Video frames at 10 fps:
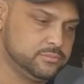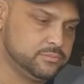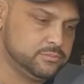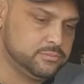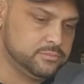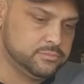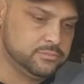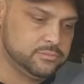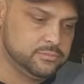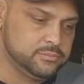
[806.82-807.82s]

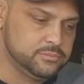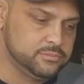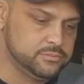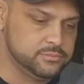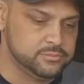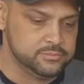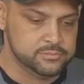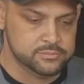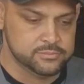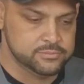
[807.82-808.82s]

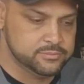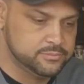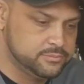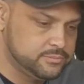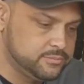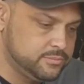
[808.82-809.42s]
(not speaking)